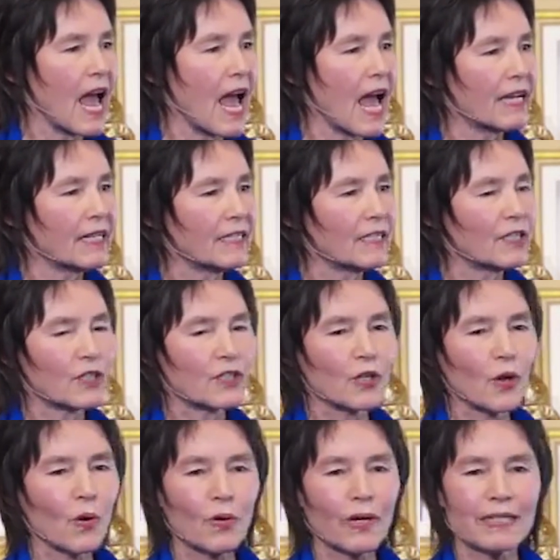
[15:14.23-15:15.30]
And
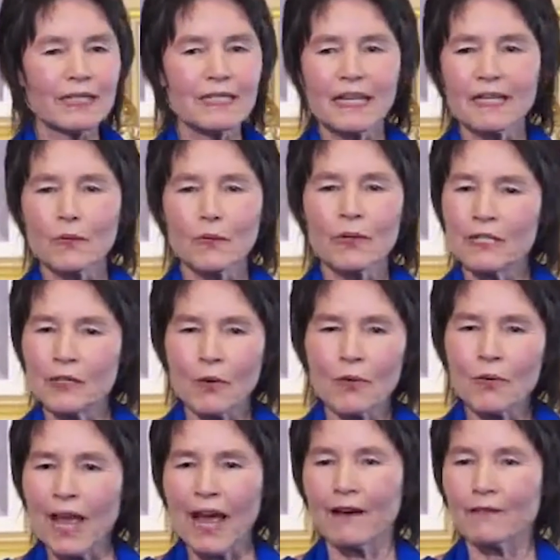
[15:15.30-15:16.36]
so it's like we
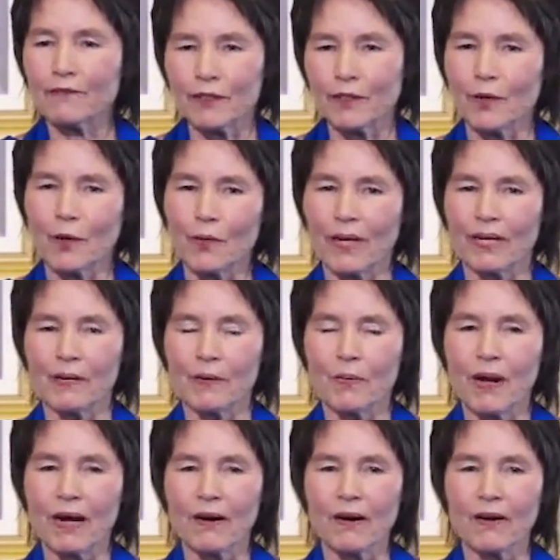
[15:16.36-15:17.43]
don't have to go
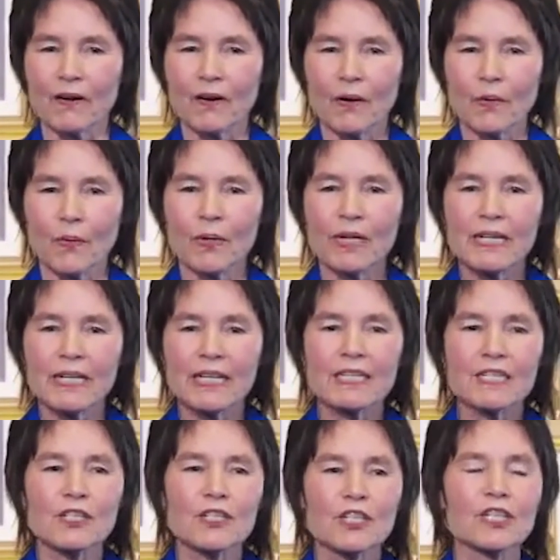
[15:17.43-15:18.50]
anywhere. We
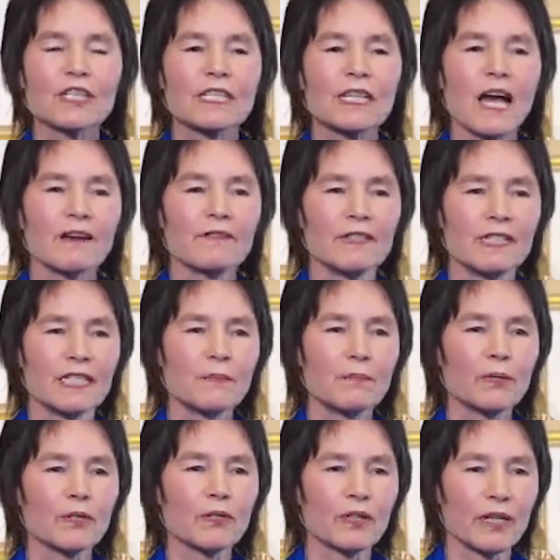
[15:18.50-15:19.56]
need to just dive
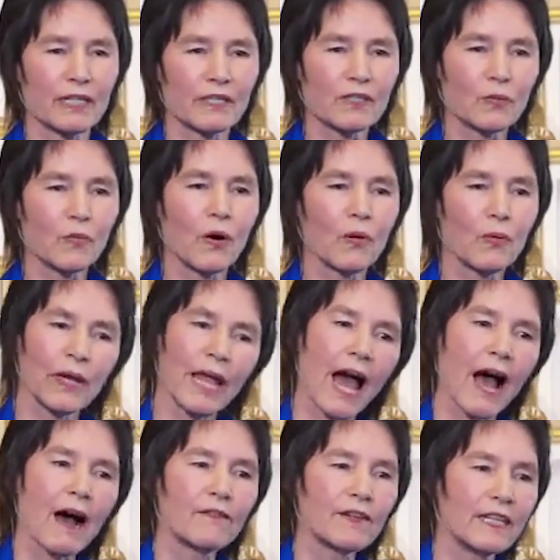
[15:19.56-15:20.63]
deeper into what we
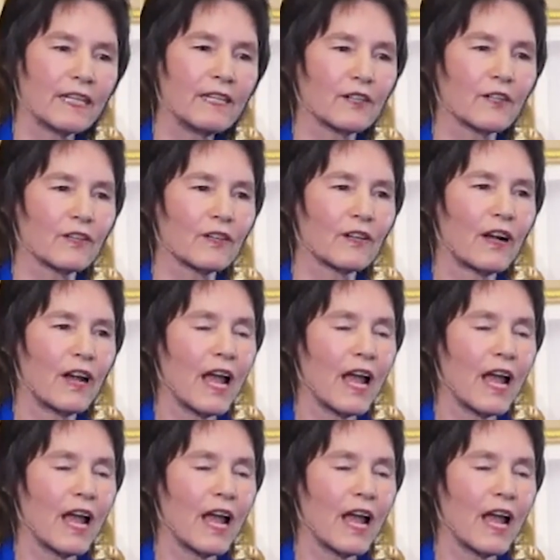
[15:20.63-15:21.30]
have here.